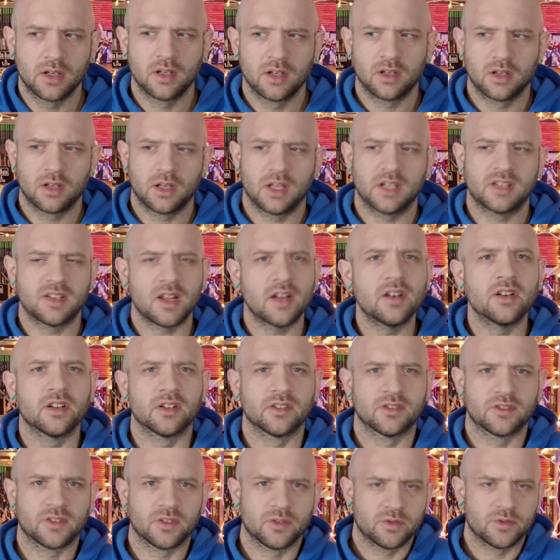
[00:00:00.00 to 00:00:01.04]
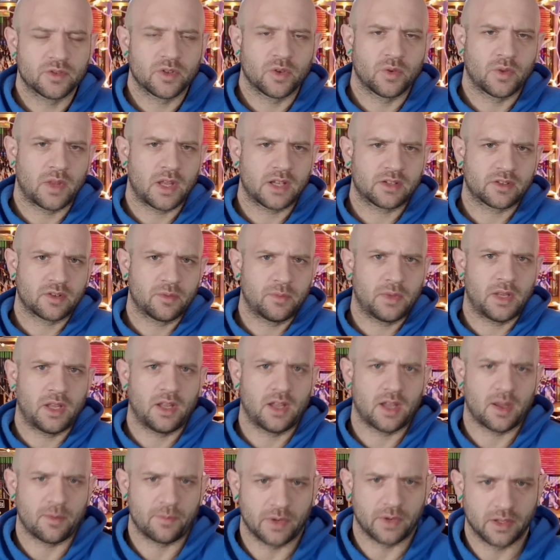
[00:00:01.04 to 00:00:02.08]
it's ending soon, so that's going to be
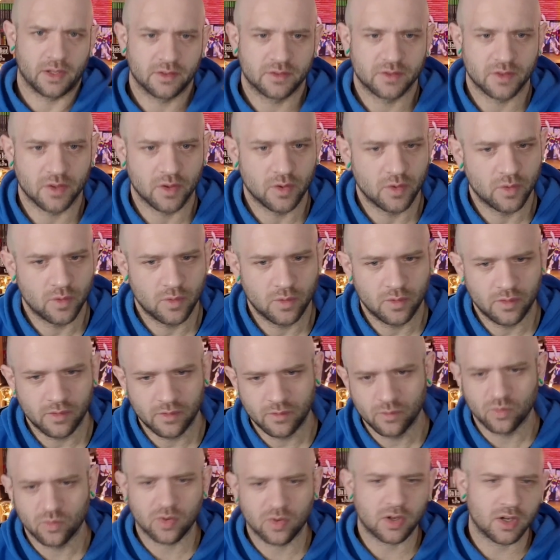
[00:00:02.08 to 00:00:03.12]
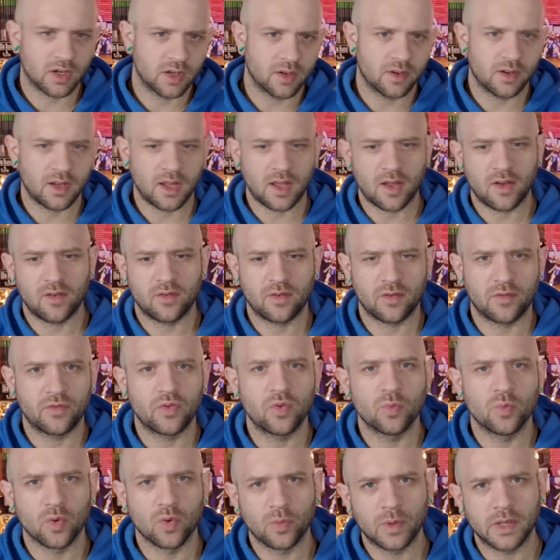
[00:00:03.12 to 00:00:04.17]
happening. So we're going to have a few
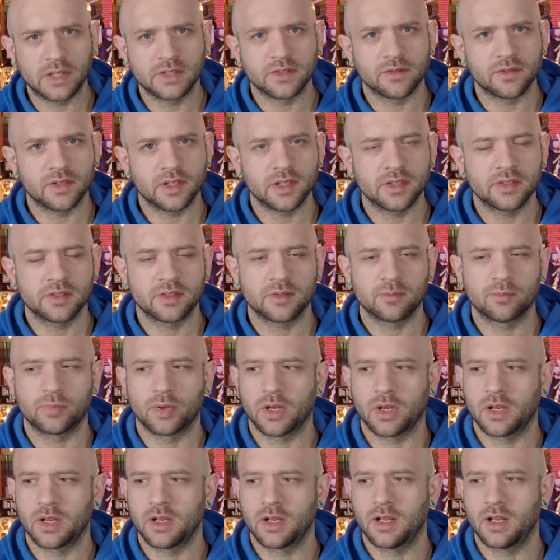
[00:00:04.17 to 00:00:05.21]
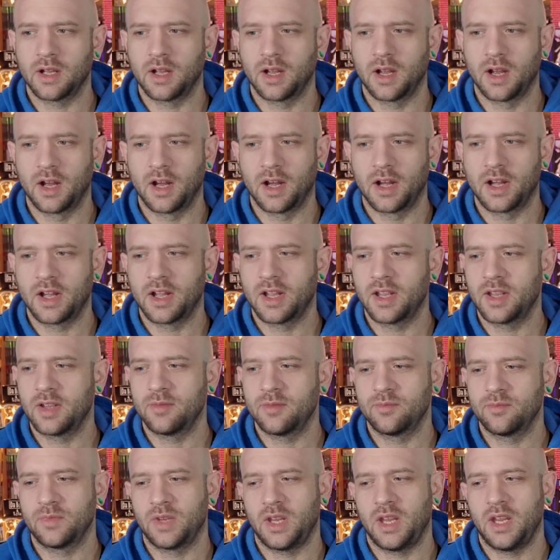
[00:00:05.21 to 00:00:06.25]
more weeks of this, but I
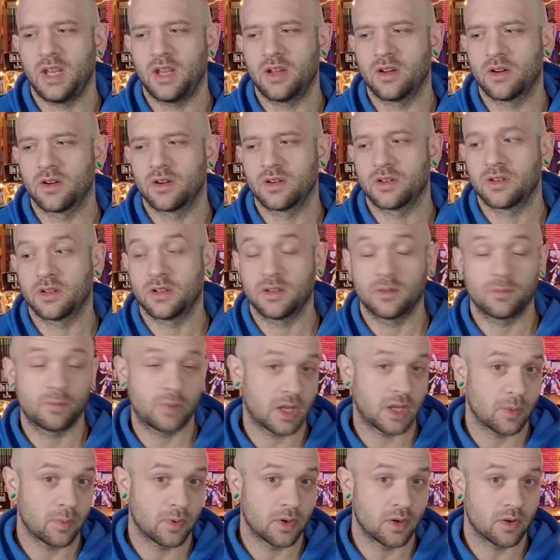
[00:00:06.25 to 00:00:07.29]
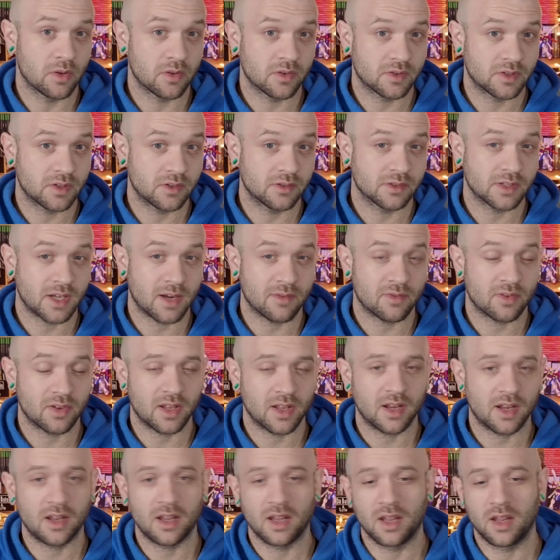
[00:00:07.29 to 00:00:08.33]
am eager to pick up another series after
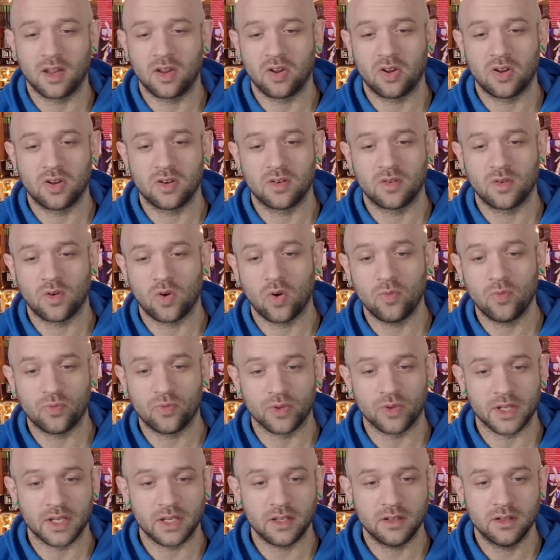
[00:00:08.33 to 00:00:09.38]
that, and hopefully